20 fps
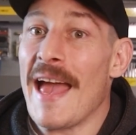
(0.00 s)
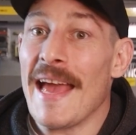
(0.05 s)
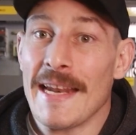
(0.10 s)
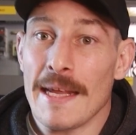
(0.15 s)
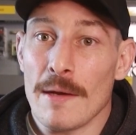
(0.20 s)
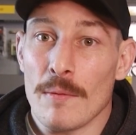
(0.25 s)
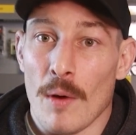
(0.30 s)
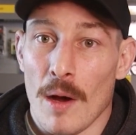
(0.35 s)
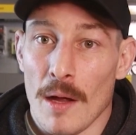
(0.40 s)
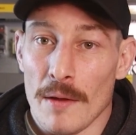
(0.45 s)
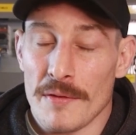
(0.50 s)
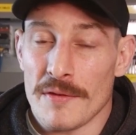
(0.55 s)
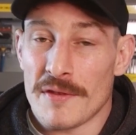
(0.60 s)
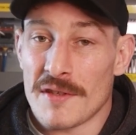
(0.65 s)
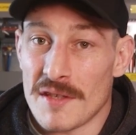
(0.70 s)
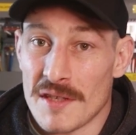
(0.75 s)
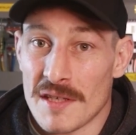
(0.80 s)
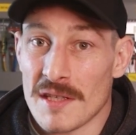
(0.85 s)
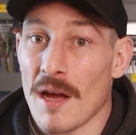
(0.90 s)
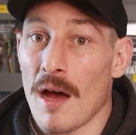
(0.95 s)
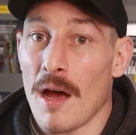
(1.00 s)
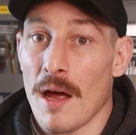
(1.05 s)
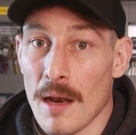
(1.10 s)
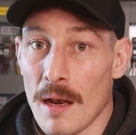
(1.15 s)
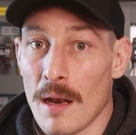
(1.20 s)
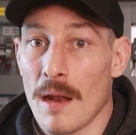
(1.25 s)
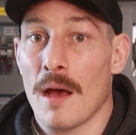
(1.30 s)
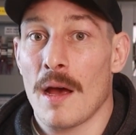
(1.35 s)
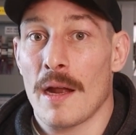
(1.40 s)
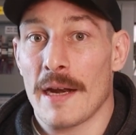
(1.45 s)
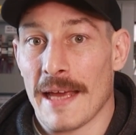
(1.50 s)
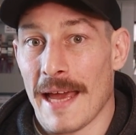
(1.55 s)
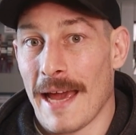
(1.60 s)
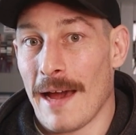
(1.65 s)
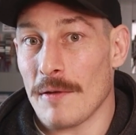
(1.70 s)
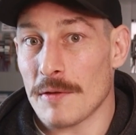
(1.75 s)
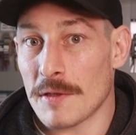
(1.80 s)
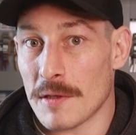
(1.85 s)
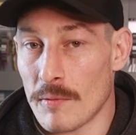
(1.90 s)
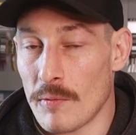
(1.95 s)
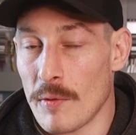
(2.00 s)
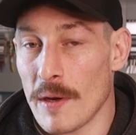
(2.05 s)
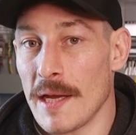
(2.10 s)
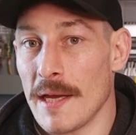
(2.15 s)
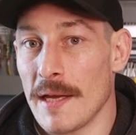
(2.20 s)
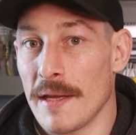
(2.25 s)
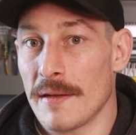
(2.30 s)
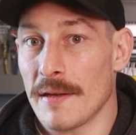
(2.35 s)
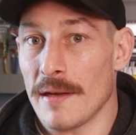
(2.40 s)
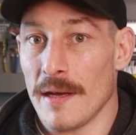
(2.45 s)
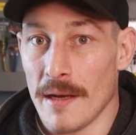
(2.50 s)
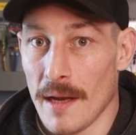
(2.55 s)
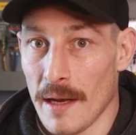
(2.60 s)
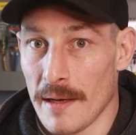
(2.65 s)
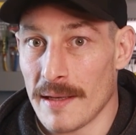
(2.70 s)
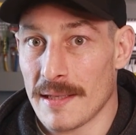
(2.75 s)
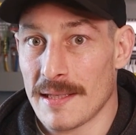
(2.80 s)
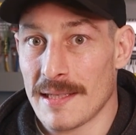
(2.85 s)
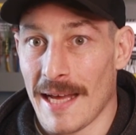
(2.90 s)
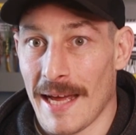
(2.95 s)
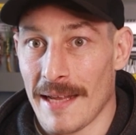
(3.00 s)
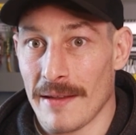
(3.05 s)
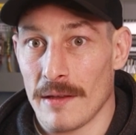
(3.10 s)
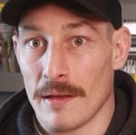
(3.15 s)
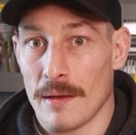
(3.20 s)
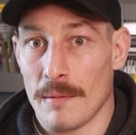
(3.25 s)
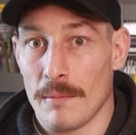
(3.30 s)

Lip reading: anyone to start learning how to read and understand